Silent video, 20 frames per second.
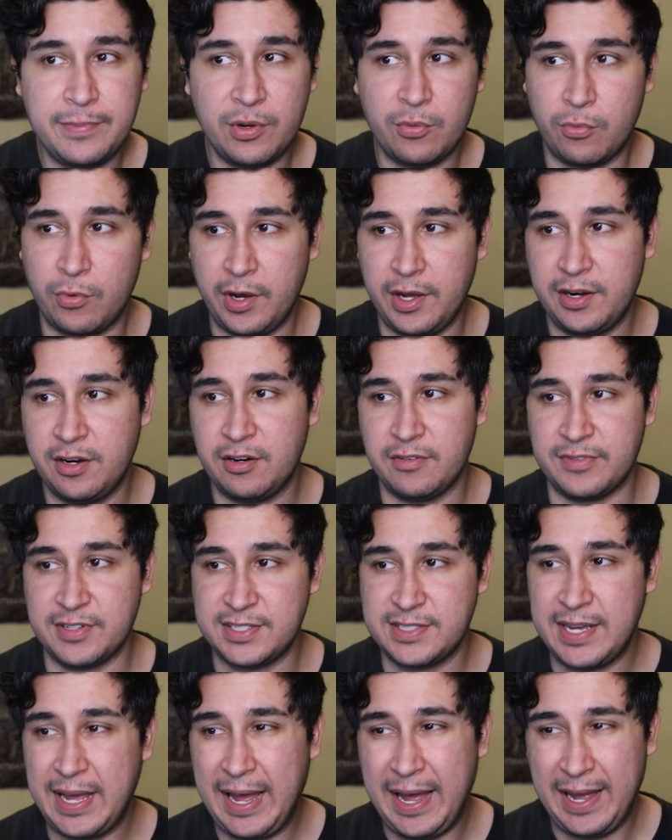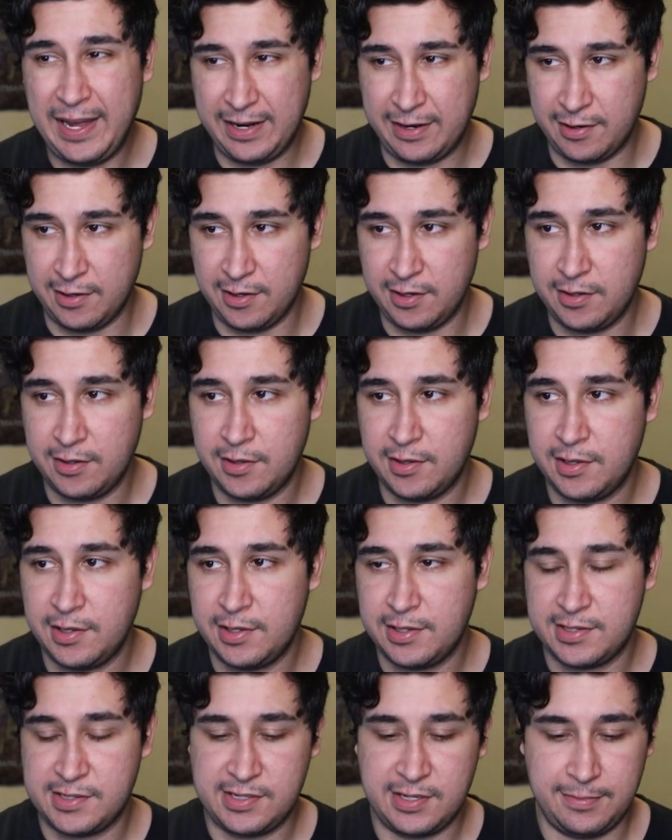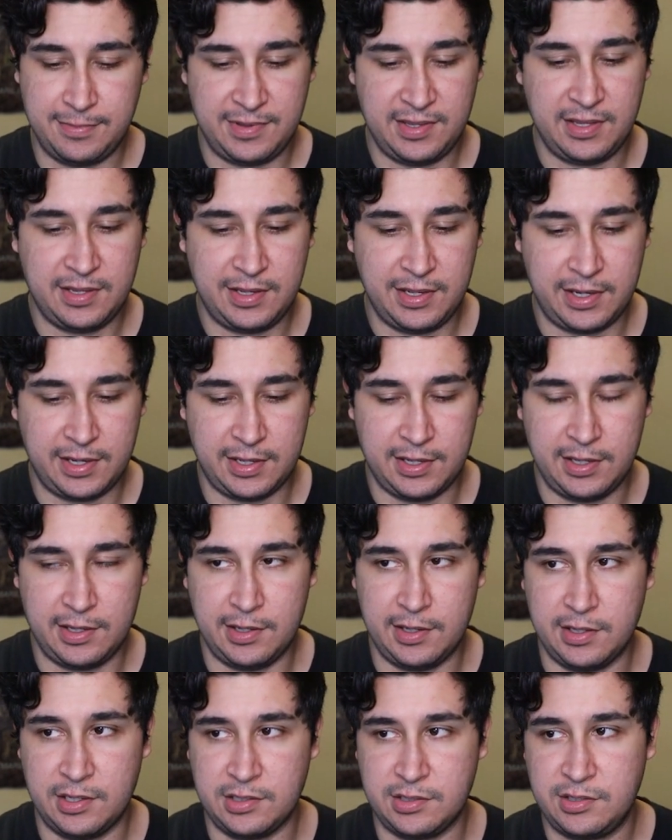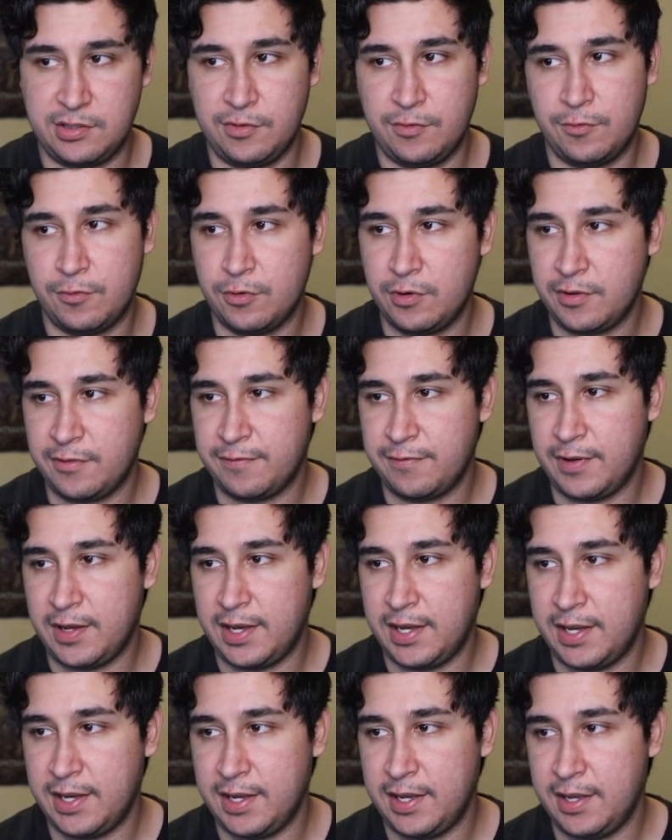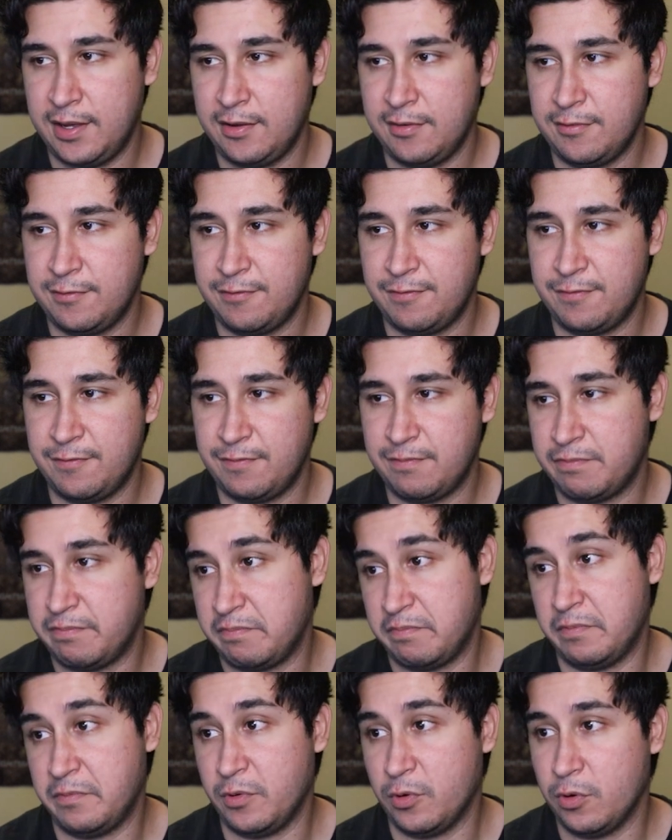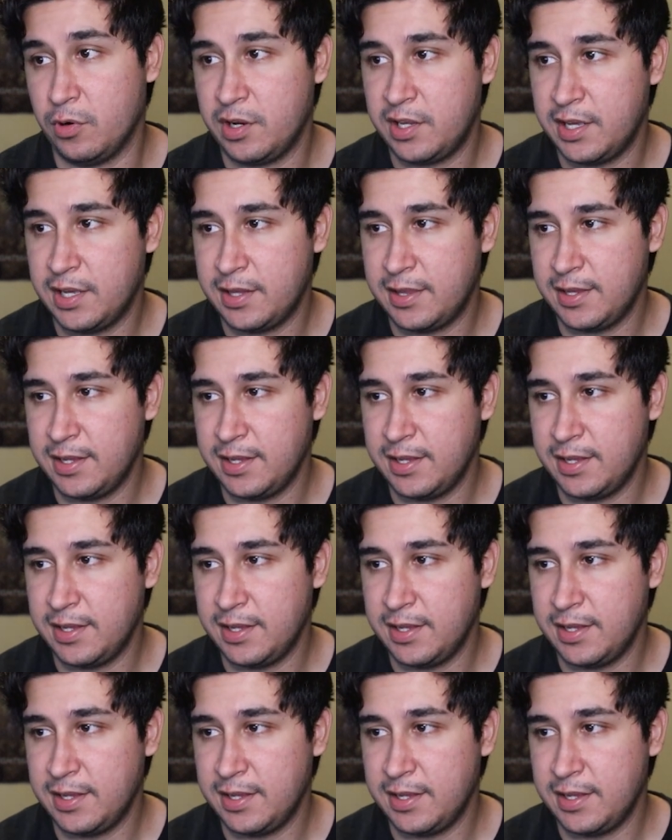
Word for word: bit wider of a tire something like a 245 40, I